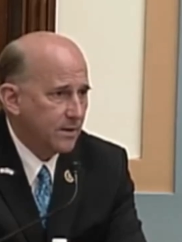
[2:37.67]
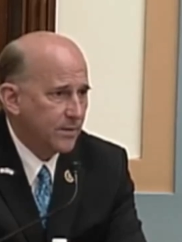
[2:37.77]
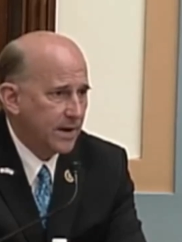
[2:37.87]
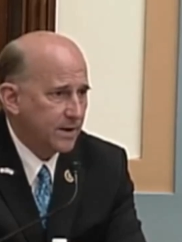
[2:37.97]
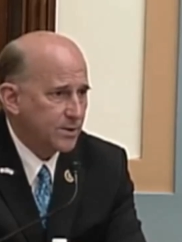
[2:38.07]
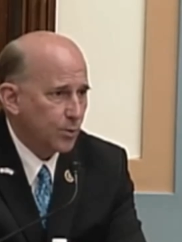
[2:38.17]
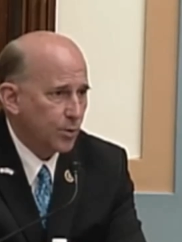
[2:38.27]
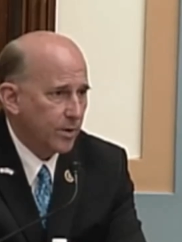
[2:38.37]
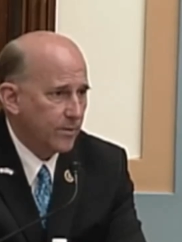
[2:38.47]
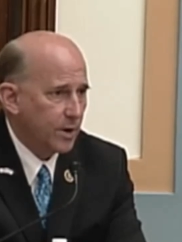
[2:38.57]
thinks
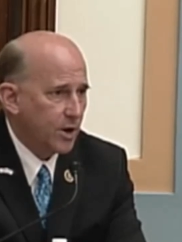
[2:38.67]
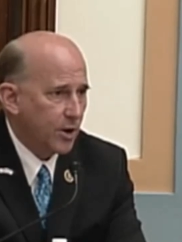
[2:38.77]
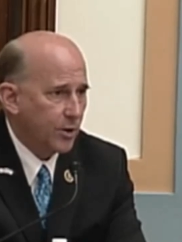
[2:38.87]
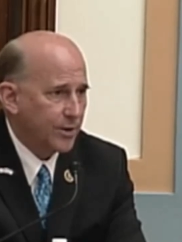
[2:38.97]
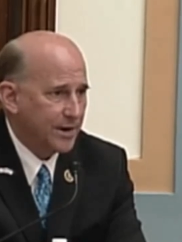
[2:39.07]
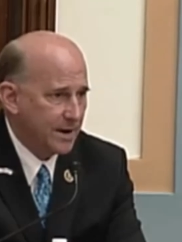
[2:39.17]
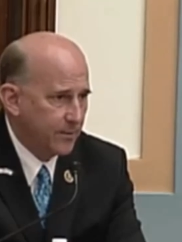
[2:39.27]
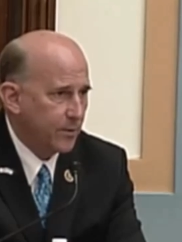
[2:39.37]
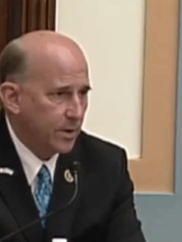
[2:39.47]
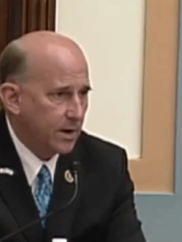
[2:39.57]
would have occurred
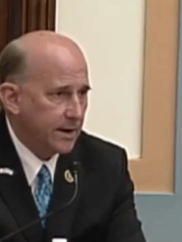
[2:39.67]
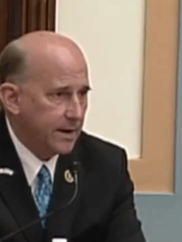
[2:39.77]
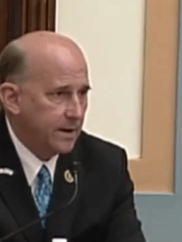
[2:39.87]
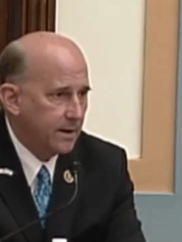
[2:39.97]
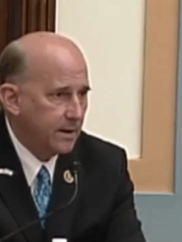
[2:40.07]
differently